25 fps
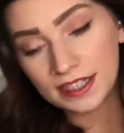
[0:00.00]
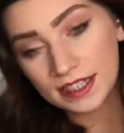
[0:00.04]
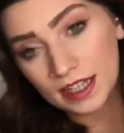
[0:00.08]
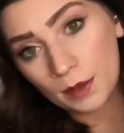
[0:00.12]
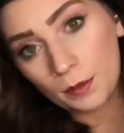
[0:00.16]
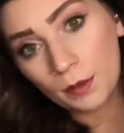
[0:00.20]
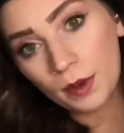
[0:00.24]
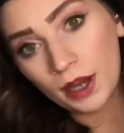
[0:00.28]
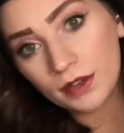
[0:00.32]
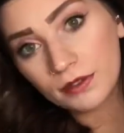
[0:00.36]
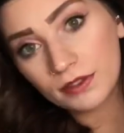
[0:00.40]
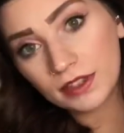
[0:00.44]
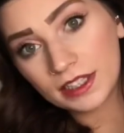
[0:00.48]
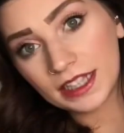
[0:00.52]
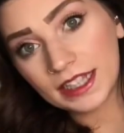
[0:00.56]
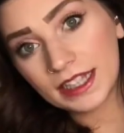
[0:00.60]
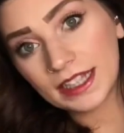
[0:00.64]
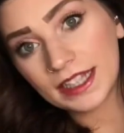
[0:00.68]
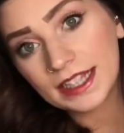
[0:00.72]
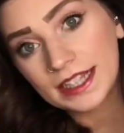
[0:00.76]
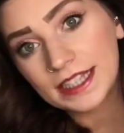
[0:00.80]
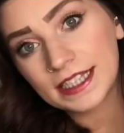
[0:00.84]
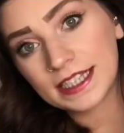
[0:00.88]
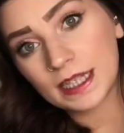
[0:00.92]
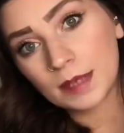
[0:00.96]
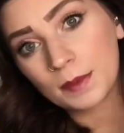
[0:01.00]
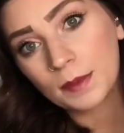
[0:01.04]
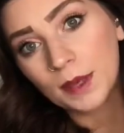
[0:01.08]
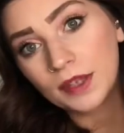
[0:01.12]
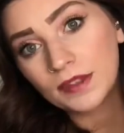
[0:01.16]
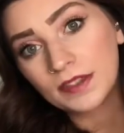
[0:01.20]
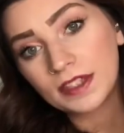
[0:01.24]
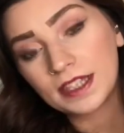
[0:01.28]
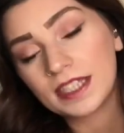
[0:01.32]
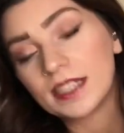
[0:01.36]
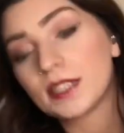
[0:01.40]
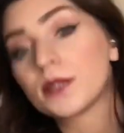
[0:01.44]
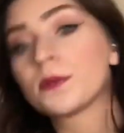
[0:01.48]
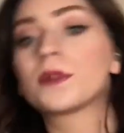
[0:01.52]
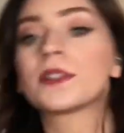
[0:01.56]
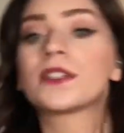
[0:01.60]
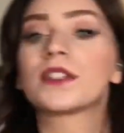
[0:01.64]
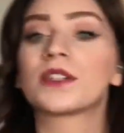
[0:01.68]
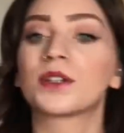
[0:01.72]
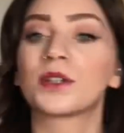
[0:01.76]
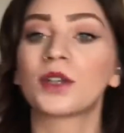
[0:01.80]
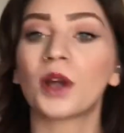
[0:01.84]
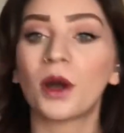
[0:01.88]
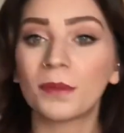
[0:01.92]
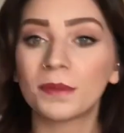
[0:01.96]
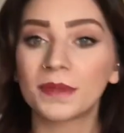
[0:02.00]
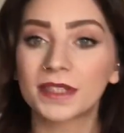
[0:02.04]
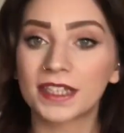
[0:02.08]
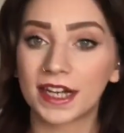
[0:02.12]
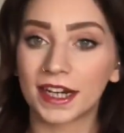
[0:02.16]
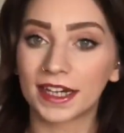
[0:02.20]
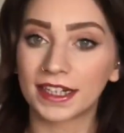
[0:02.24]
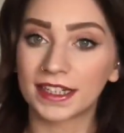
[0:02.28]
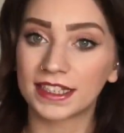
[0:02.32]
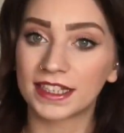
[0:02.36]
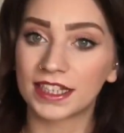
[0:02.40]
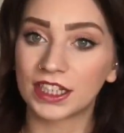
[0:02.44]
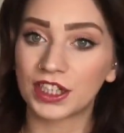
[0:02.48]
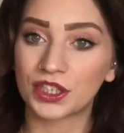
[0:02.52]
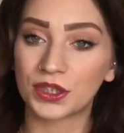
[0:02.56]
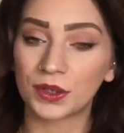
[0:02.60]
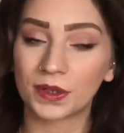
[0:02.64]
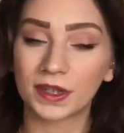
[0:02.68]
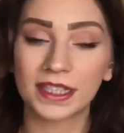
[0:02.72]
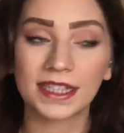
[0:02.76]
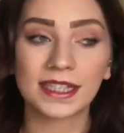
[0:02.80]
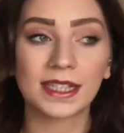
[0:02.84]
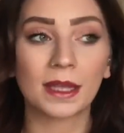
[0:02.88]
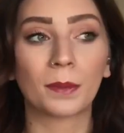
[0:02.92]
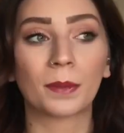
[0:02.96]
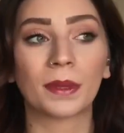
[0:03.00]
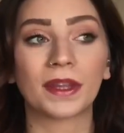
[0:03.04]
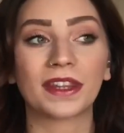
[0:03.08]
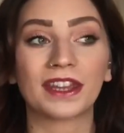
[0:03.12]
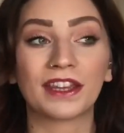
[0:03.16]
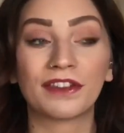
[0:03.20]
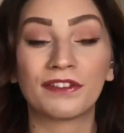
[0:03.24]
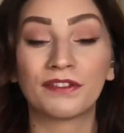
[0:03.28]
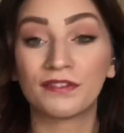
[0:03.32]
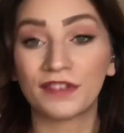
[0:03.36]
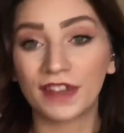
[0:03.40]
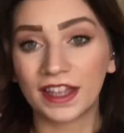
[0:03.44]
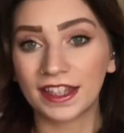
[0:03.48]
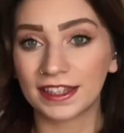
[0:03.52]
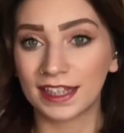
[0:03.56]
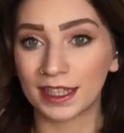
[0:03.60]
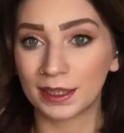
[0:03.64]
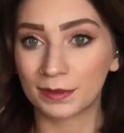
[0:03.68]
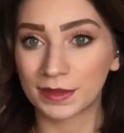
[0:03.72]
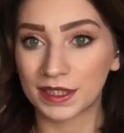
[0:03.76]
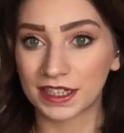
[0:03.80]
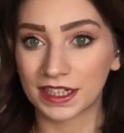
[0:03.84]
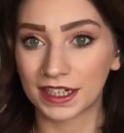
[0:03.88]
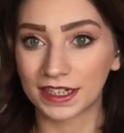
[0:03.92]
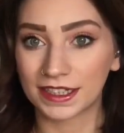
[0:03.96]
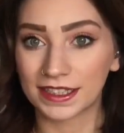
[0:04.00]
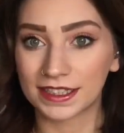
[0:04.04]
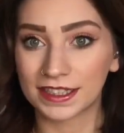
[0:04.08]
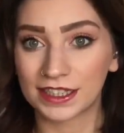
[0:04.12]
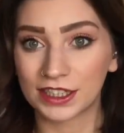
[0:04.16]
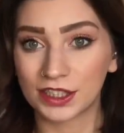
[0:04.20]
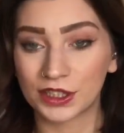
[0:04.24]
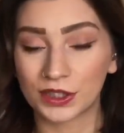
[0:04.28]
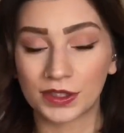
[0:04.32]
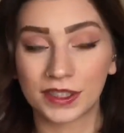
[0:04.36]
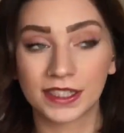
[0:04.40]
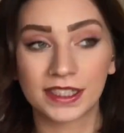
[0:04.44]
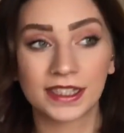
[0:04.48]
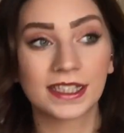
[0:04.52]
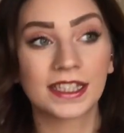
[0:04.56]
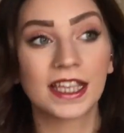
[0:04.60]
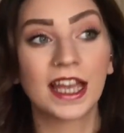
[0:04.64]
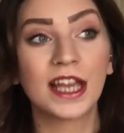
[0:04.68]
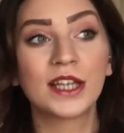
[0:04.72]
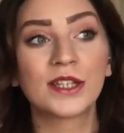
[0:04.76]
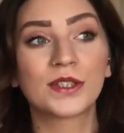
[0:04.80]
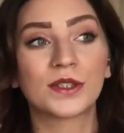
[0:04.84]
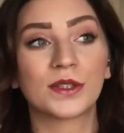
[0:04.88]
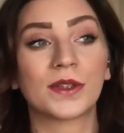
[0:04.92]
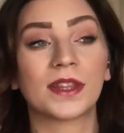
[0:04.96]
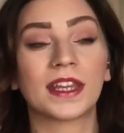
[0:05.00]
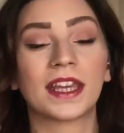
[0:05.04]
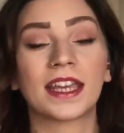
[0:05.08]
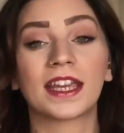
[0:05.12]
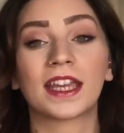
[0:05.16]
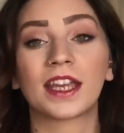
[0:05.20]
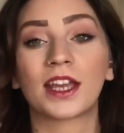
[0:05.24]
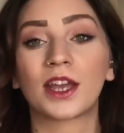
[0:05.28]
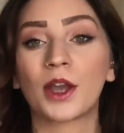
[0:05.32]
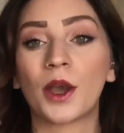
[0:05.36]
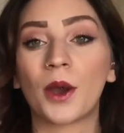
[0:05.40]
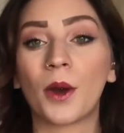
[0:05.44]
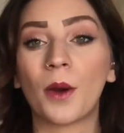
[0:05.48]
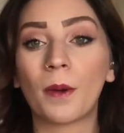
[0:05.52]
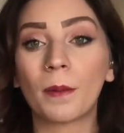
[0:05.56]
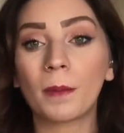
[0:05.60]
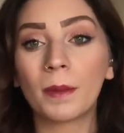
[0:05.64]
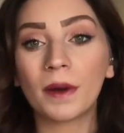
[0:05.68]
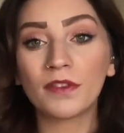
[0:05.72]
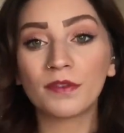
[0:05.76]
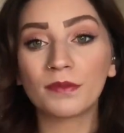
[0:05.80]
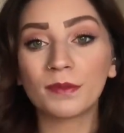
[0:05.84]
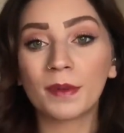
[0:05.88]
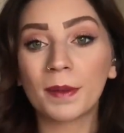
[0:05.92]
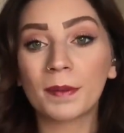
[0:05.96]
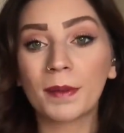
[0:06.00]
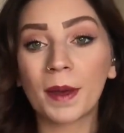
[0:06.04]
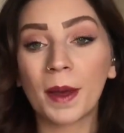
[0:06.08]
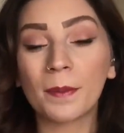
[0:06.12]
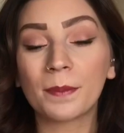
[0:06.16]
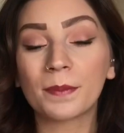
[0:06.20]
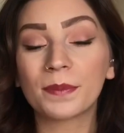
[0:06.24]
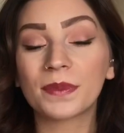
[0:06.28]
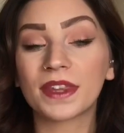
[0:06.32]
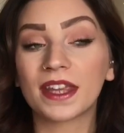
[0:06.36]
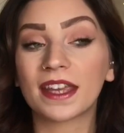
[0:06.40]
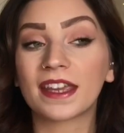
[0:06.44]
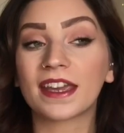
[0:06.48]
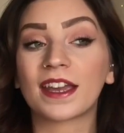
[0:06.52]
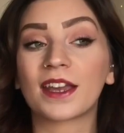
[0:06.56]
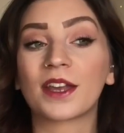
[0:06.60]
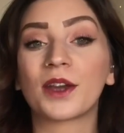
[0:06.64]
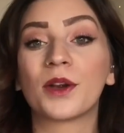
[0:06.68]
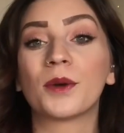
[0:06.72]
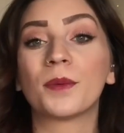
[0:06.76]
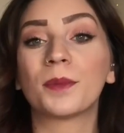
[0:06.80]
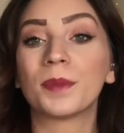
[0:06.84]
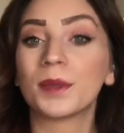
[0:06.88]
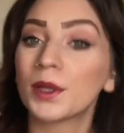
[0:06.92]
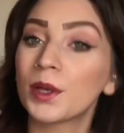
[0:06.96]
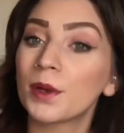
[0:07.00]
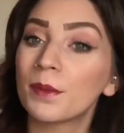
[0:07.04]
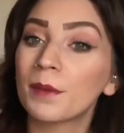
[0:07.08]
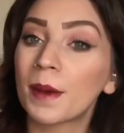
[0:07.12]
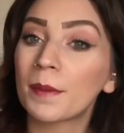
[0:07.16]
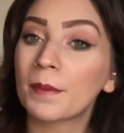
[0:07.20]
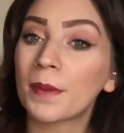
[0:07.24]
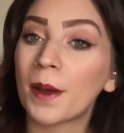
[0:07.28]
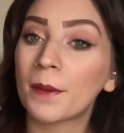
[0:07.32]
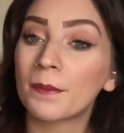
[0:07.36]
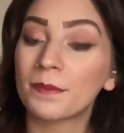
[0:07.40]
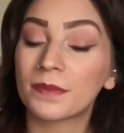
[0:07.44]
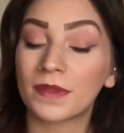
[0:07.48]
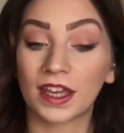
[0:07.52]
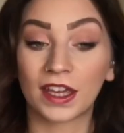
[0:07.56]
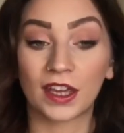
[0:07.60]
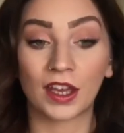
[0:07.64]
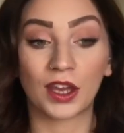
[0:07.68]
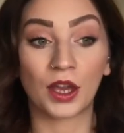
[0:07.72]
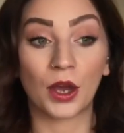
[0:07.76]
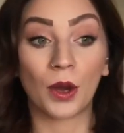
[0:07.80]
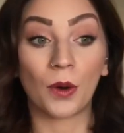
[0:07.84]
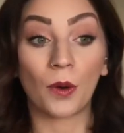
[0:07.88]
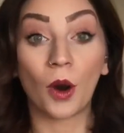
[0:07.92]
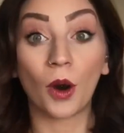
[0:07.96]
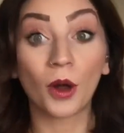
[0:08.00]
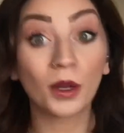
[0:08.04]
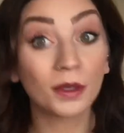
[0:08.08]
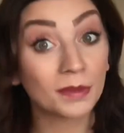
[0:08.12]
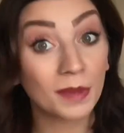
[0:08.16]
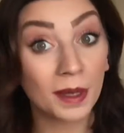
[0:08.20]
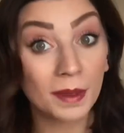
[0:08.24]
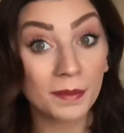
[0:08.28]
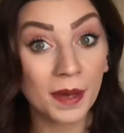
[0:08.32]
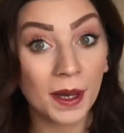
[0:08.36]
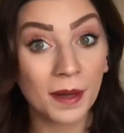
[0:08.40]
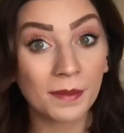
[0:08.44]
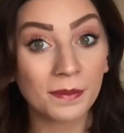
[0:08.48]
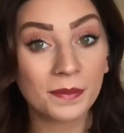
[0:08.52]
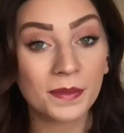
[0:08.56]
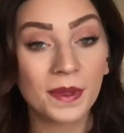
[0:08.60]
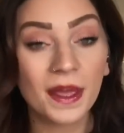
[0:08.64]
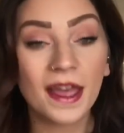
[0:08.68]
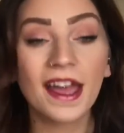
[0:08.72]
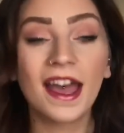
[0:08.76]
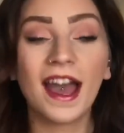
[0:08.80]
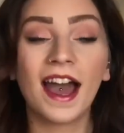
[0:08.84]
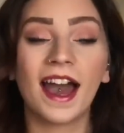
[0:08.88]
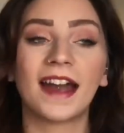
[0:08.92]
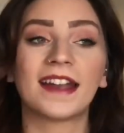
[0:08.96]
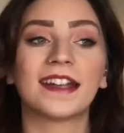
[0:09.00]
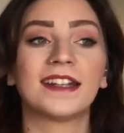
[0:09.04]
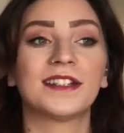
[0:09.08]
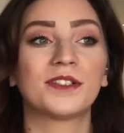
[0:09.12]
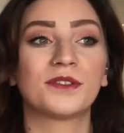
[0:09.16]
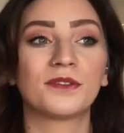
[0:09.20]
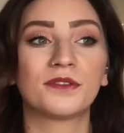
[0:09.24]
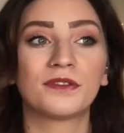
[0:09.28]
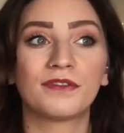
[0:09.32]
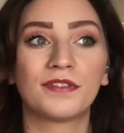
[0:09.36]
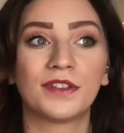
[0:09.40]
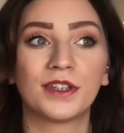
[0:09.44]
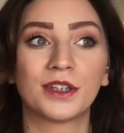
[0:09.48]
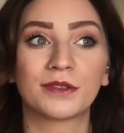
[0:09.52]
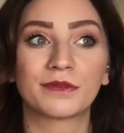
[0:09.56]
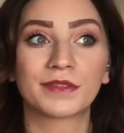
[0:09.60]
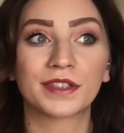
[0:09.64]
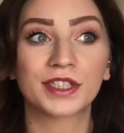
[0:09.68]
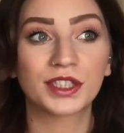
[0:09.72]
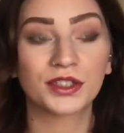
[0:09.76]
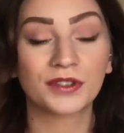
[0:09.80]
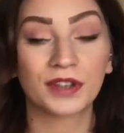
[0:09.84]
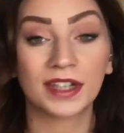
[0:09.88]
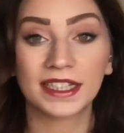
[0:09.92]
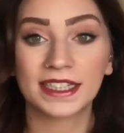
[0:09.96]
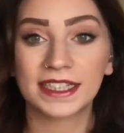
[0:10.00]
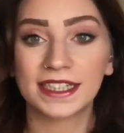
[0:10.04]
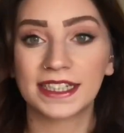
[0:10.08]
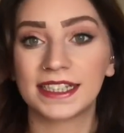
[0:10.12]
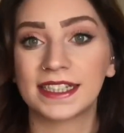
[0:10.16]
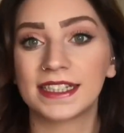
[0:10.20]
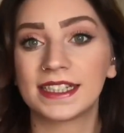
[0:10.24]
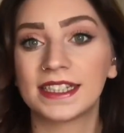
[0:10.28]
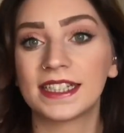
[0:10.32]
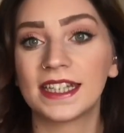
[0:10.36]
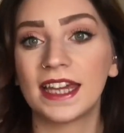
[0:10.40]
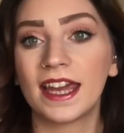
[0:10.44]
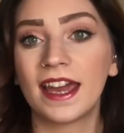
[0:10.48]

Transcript: And what I really liked about these was they're not maternity shorts, but they fit like maternity shorts. So they can go above my bump, they can go below my bump, they can go on my bump, and I don't feel restricted.